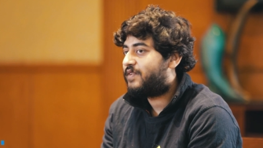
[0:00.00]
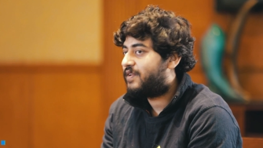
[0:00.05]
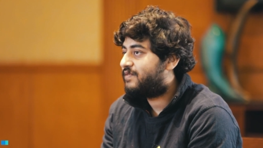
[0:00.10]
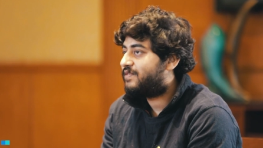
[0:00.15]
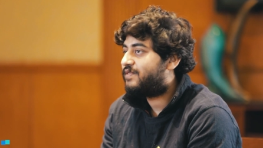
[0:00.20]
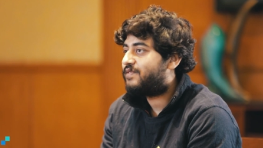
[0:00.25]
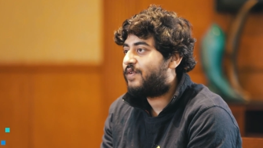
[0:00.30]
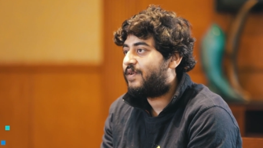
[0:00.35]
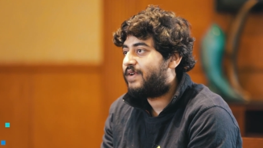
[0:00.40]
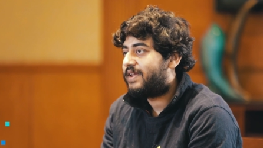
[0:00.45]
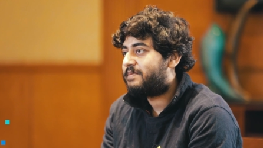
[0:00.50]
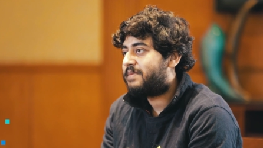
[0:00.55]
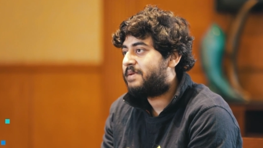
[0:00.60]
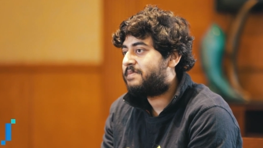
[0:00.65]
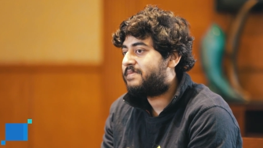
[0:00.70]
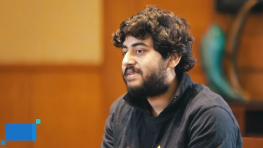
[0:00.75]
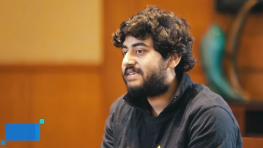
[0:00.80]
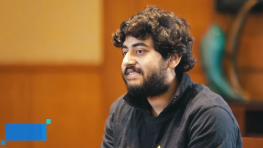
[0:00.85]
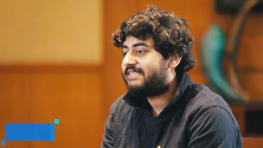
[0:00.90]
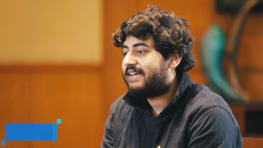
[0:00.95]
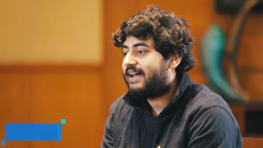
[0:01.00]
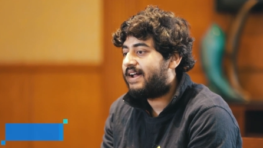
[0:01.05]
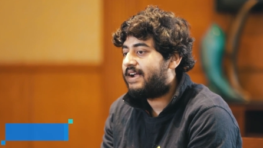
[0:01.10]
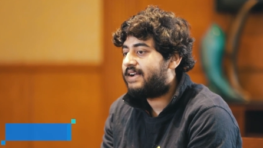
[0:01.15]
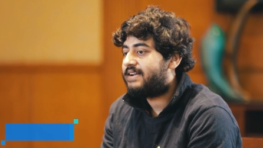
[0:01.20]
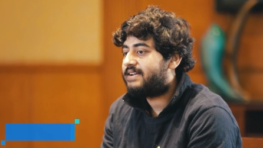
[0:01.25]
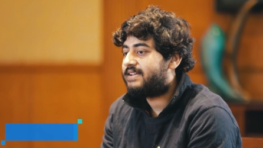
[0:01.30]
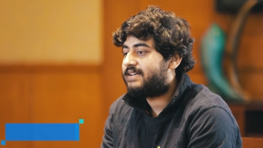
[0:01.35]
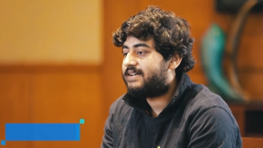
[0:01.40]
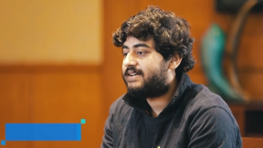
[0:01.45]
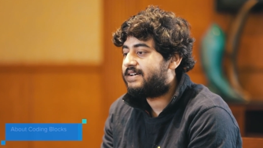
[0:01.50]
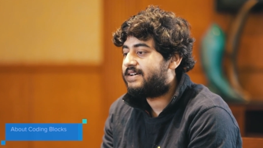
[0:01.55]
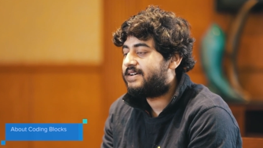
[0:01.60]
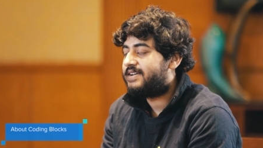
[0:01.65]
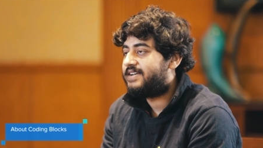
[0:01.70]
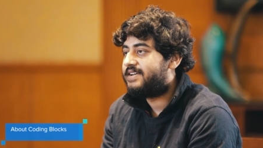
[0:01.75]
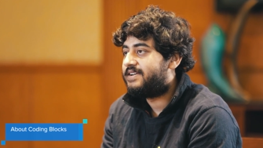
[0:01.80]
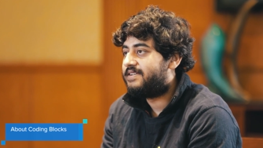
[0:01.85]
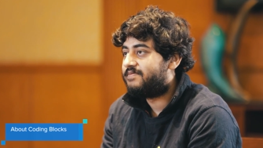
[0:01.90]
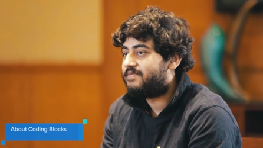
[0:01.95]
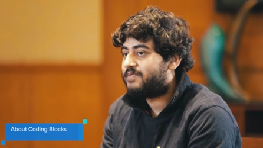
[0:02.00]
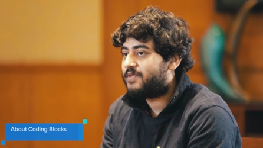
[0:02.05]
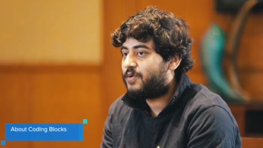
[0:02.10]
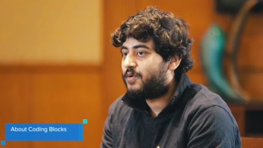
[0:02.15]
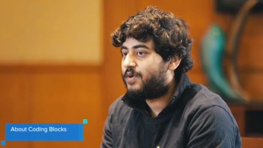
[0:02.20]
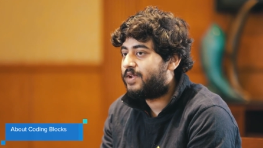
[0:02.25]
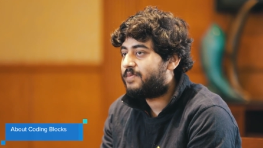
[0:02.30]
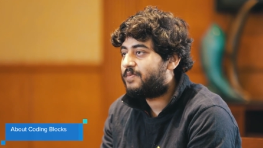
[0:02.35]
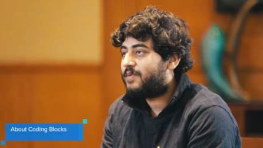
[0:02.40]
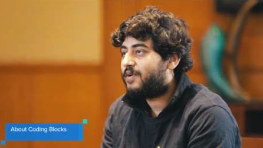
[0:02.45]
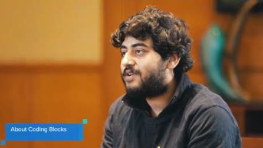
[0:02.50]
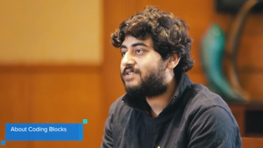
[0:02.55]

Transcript: one of the founding members at uh, Coding